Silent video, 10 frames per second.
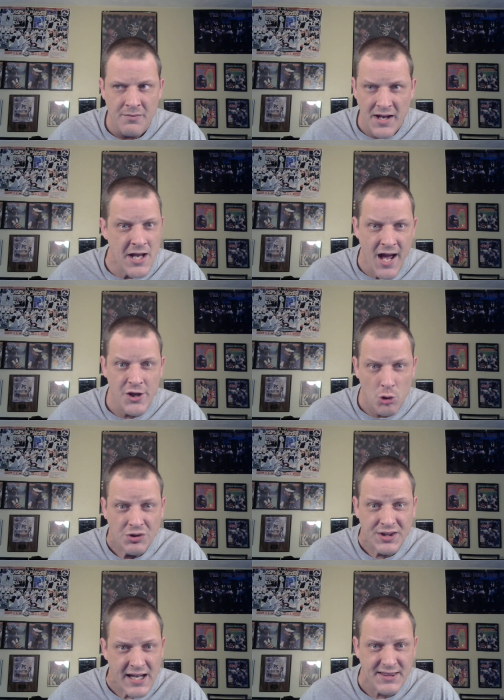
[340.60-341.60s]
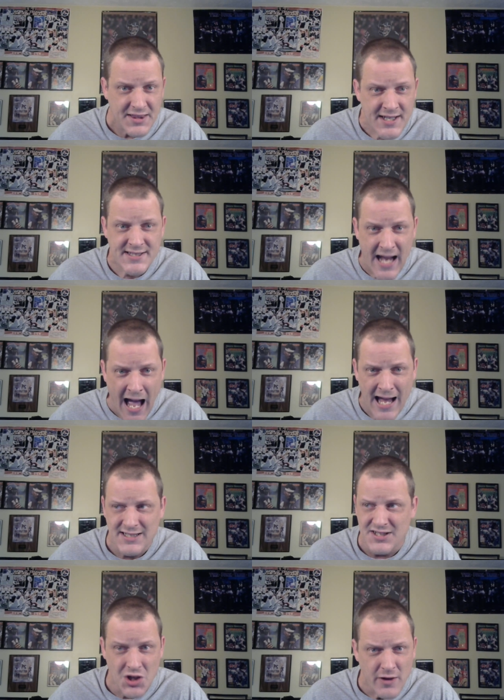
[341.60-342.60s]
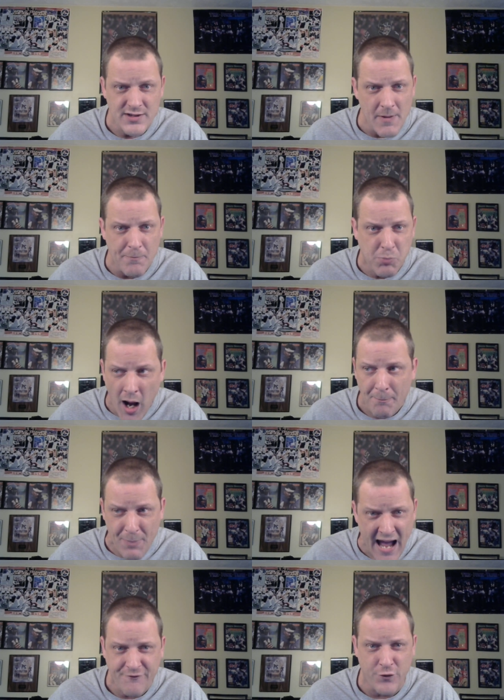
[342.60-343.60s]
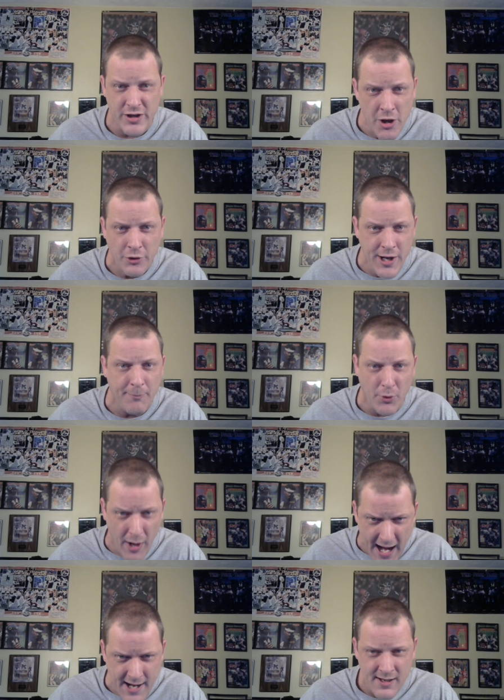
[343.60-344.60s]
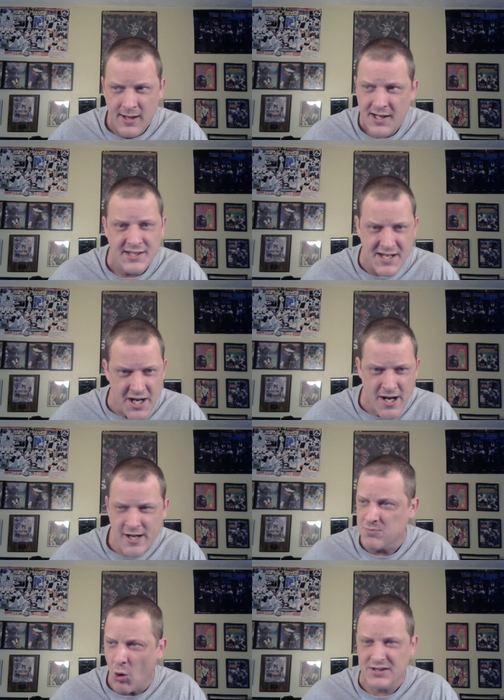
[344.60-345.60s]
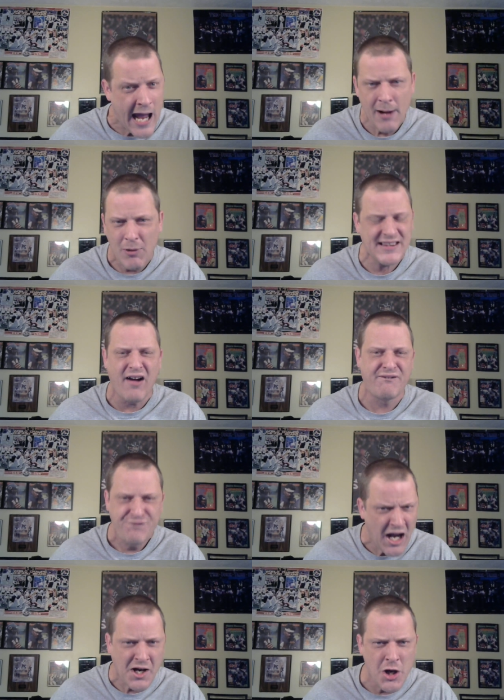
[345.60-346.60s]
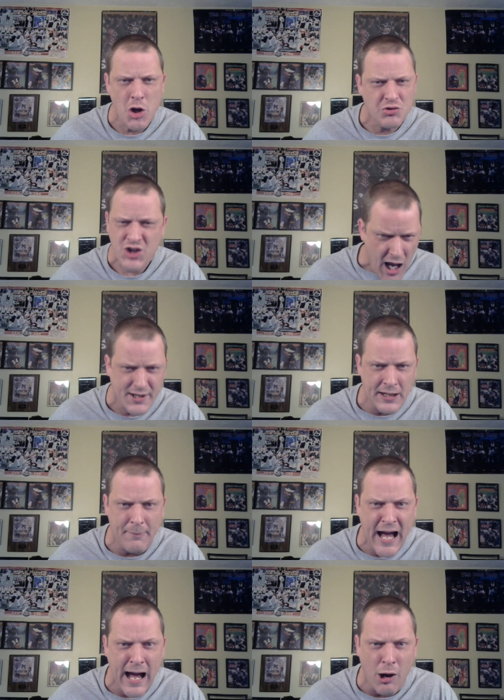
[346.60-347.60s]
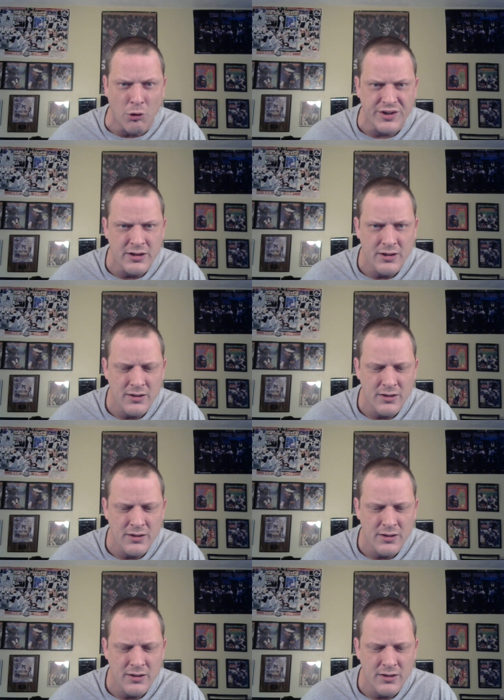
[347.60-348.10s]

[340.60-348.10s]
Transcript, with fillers: And yet you think that this guy deserves to be brought back for year number eight because he needs more time. What the fuck are you talking about?